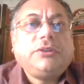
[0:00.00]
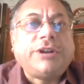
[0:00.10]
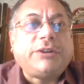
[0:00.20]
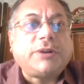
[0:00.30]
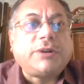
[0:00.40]

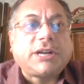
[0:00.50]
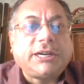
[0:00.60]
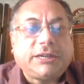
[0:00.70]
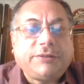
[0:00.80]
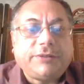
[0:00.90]
network
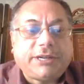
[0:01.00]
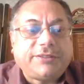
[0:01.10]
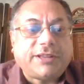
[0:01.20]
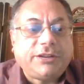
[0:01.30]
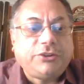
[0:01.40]
connectivity
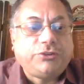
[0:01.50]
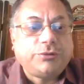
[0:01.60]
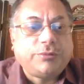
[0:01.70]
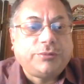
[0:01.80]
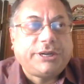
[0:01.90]
is an
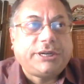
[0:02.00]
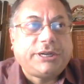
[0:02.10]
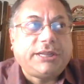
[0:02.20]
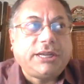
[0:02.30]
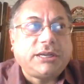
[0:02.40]
issue, but I
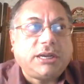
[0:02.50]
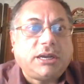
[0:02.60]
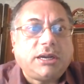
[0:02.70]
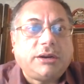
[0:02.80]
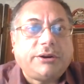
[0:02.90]
think
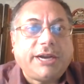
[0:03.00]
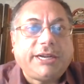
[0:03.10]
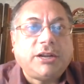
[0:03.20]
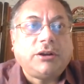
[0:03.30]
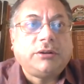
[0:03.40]

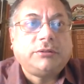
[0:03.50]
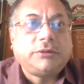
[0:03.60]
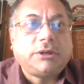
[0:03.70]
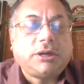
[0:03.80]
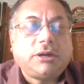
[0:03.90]
right
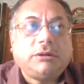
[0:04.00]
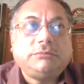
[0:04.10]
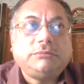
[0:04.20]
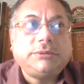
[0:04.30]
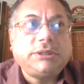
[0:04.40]

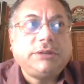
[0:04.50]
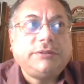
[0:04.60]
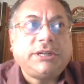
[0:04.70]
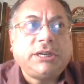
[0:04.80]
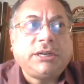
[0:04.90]
now
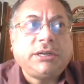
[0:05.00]
even in